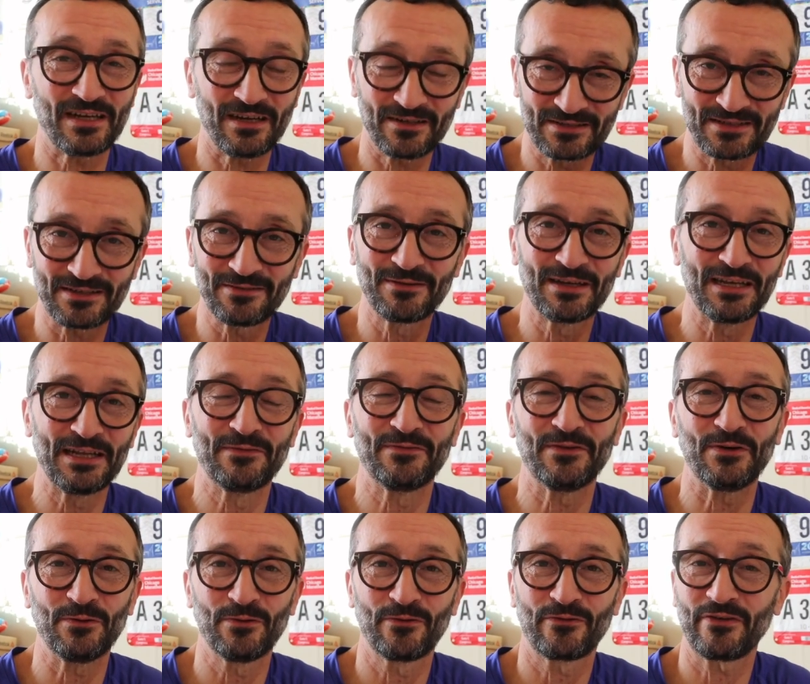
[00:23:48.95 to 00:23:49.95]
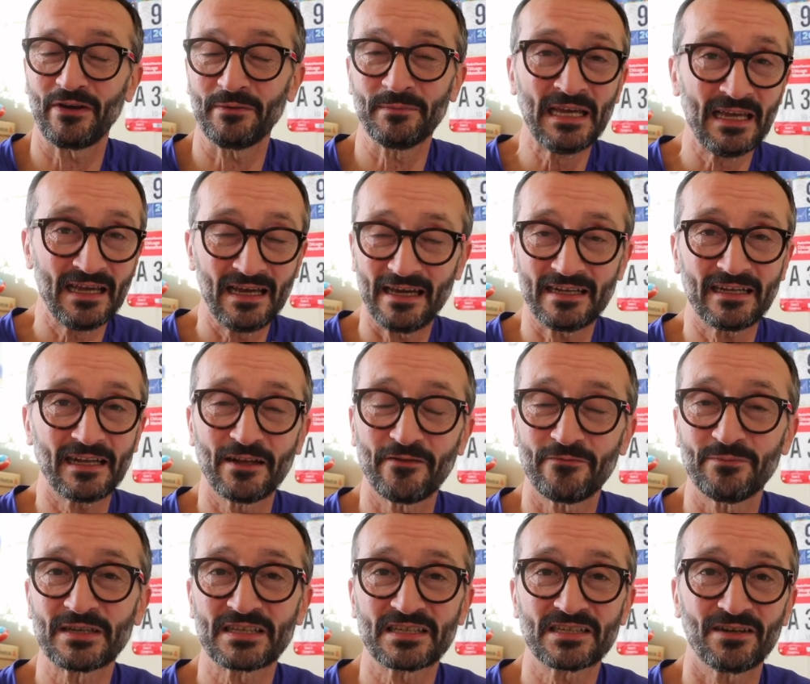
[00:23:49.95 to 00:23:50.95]
I do love all 3 of them, and I love
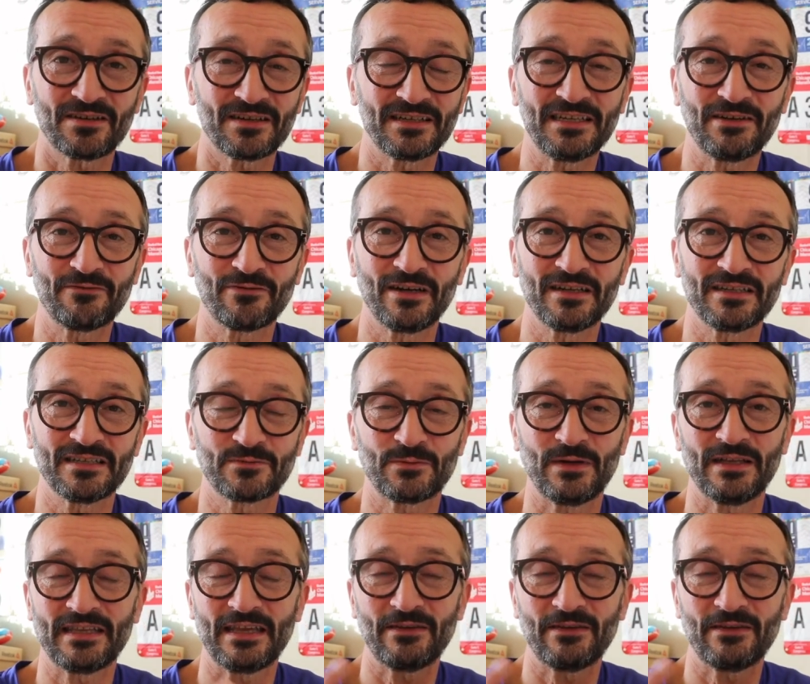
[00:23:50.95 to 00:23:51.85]
my Saucony ride as well.